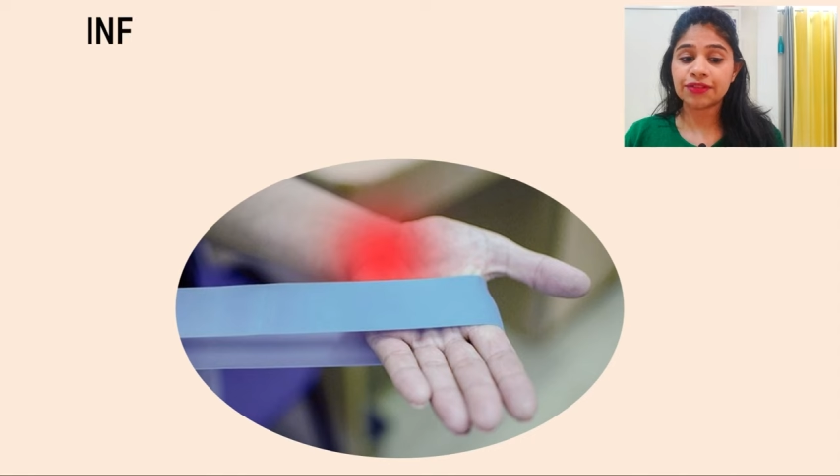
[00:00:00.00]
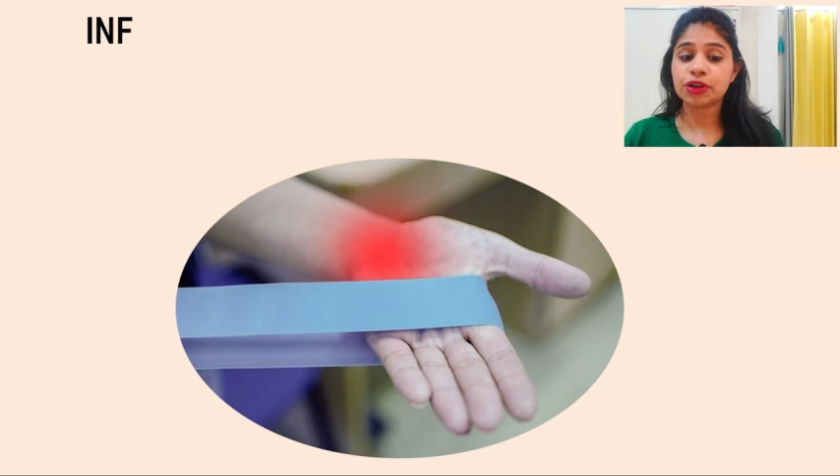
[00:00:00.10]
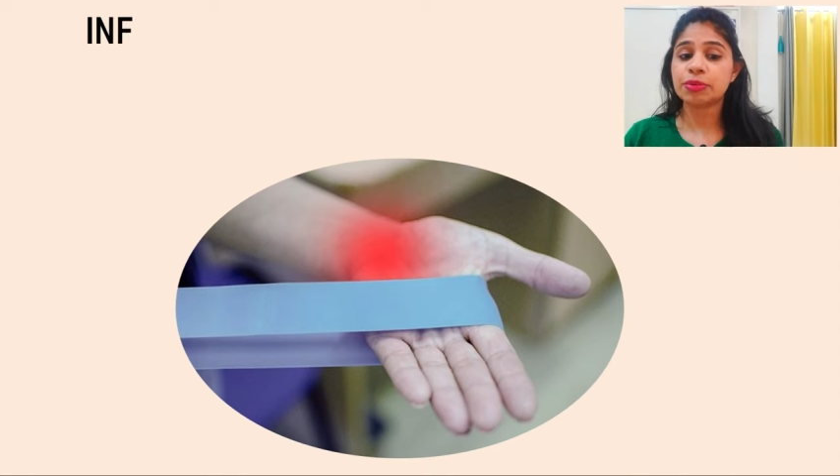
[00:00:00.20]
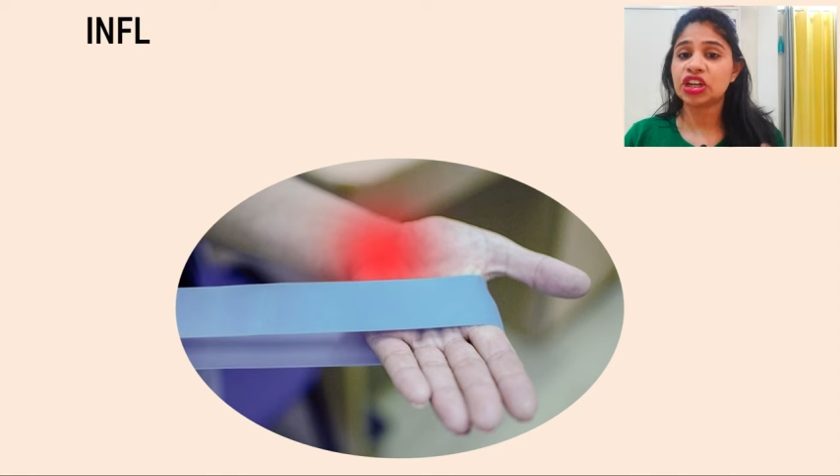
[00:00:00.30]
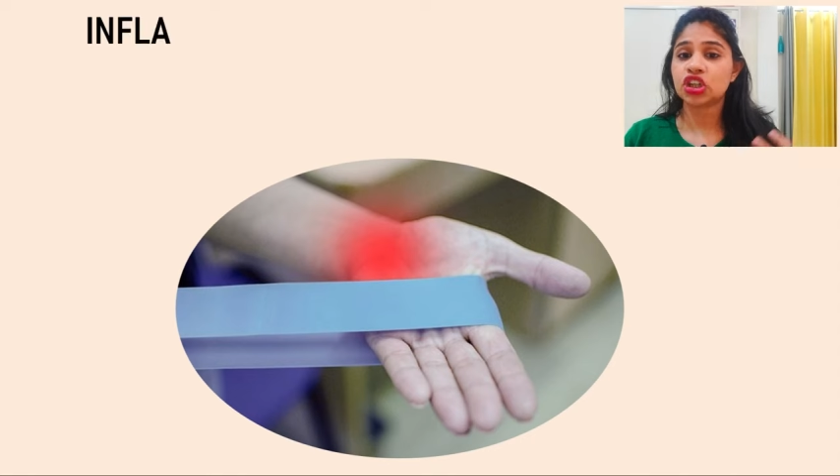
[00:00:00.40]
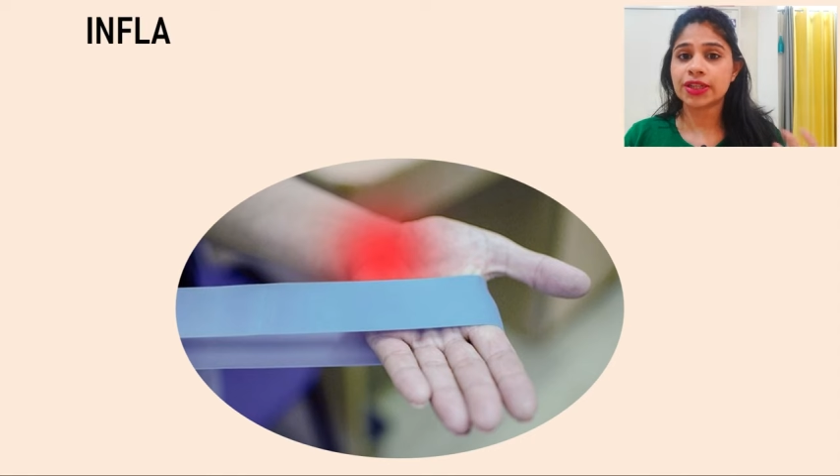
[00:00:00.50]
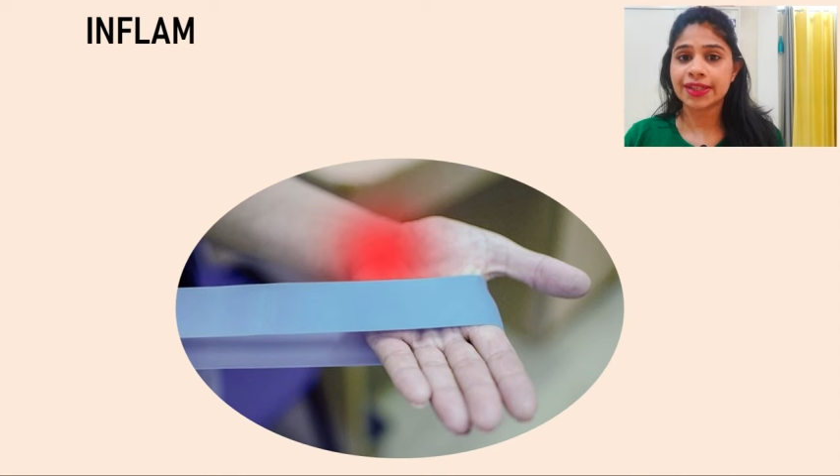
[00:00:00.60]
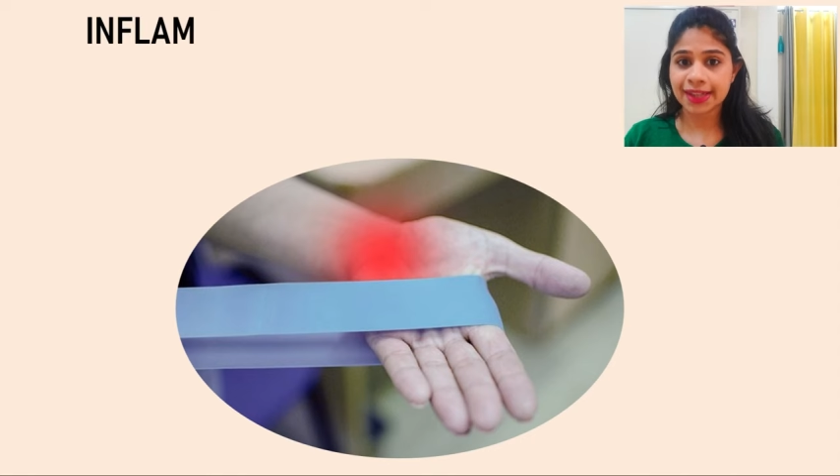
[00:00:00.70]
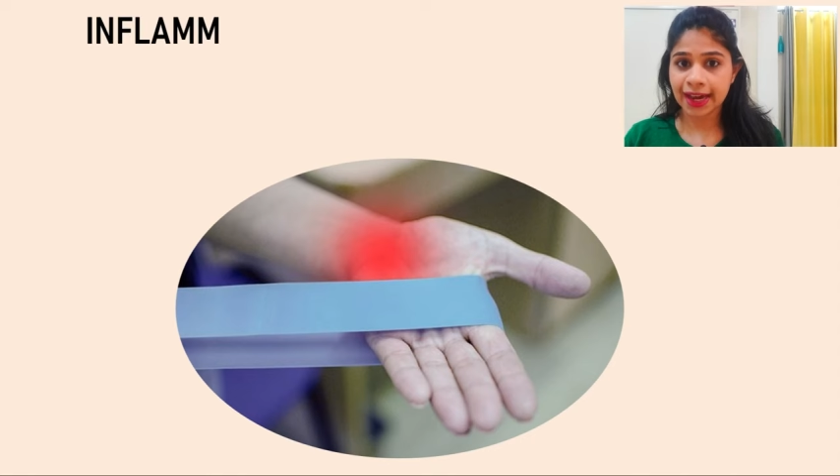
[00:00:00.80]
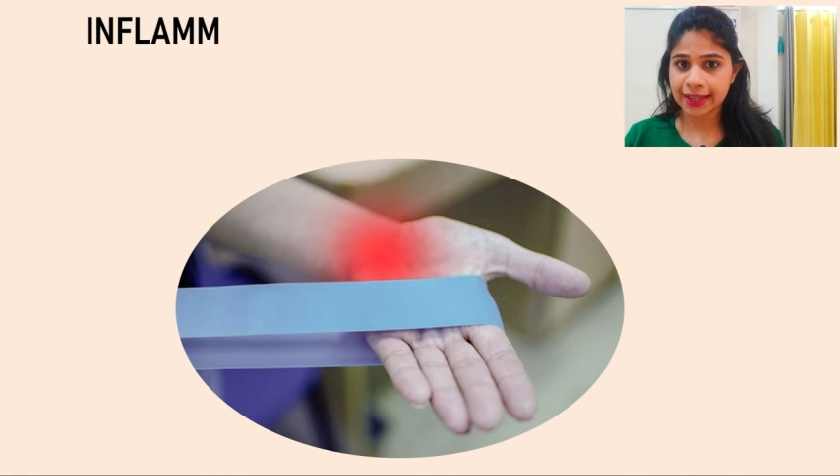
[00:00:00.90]
inflammatory
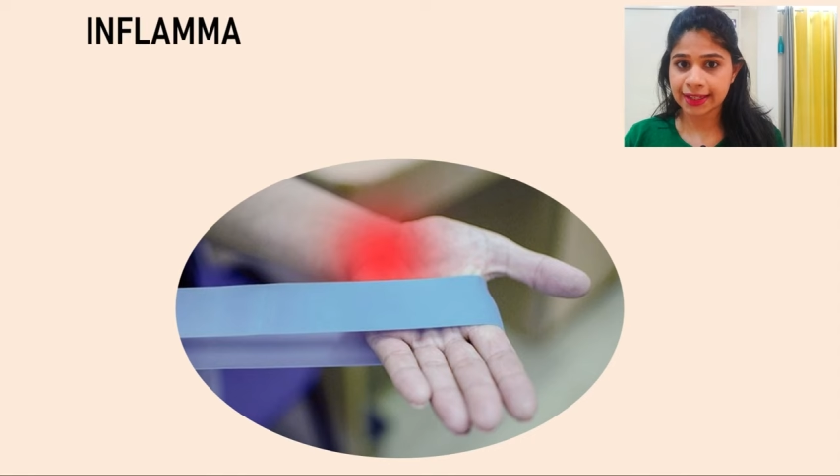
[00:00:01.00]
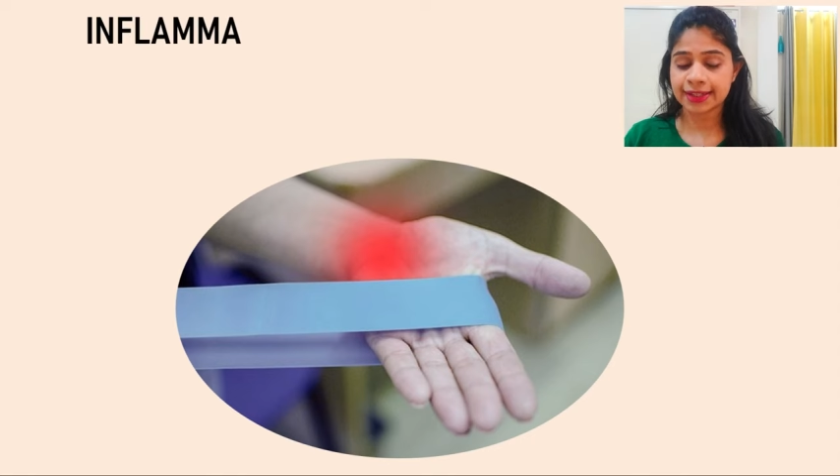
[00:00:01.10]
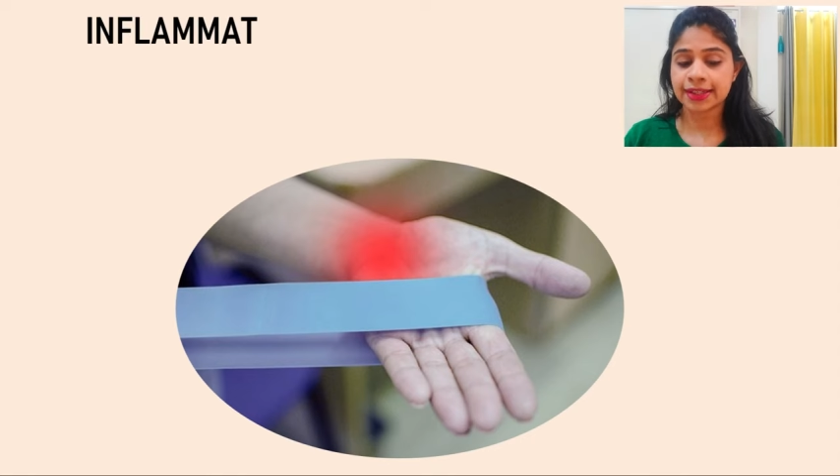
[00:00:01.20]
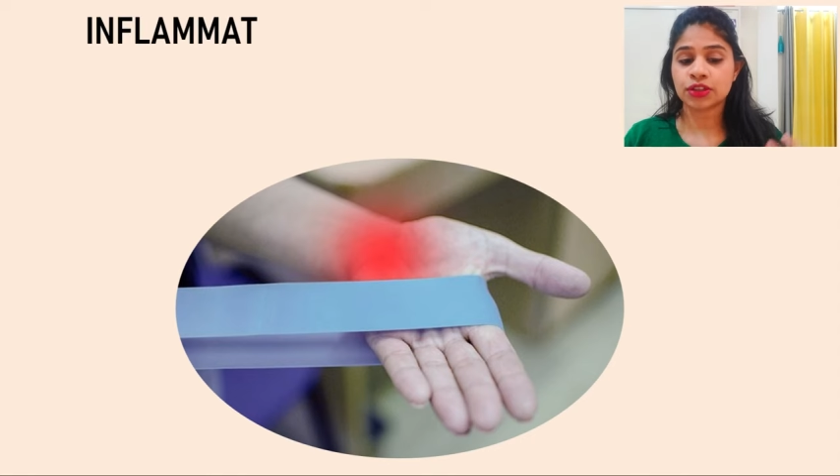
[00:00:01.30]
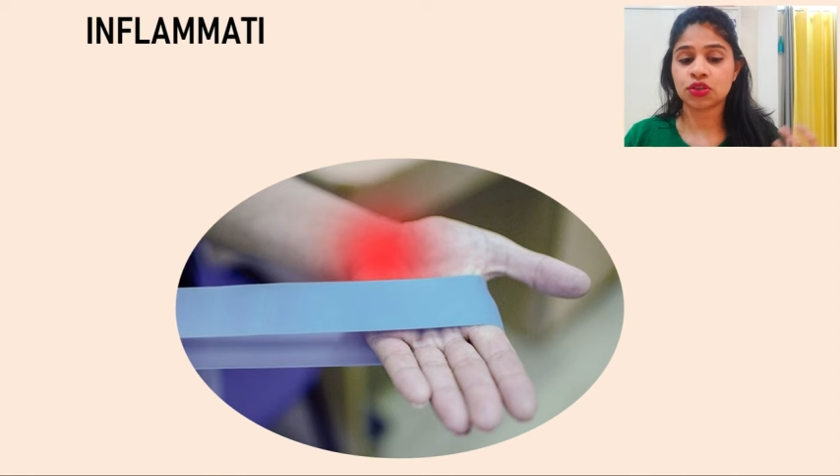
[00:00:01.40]
signs,